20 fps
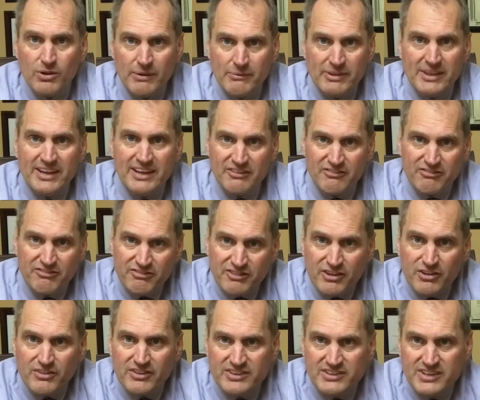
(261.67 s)
I mean, they can
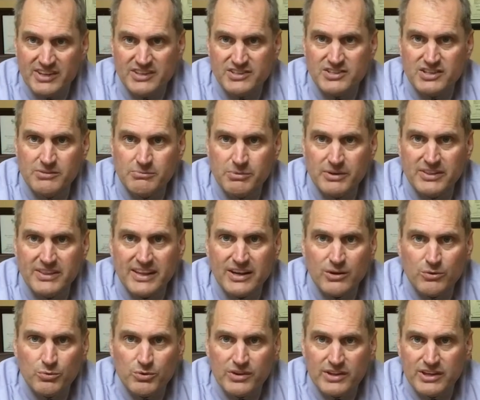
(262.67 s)
feel the tension, but they
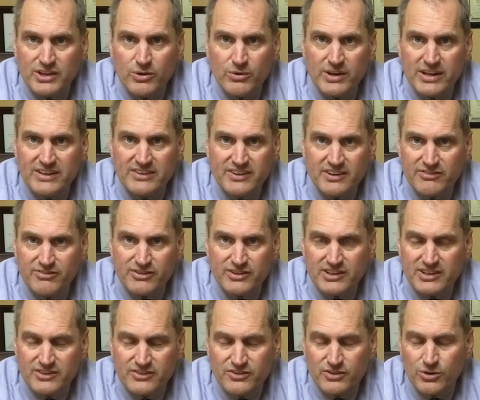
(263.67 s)
don't really know any different,
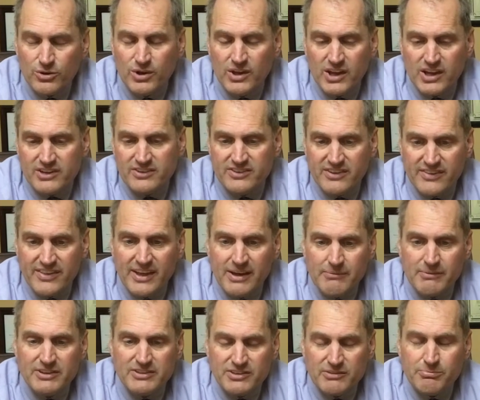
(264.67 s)
and so to them,
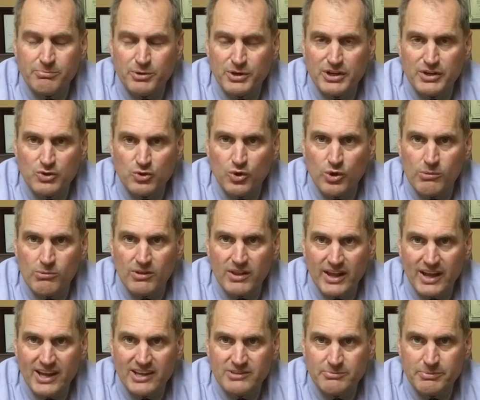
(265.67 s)
that's a pretty normal
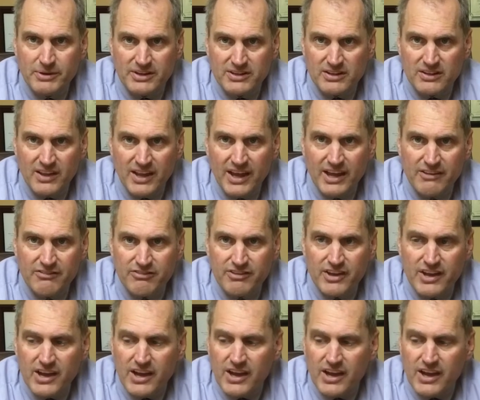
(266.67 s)
aspect of life.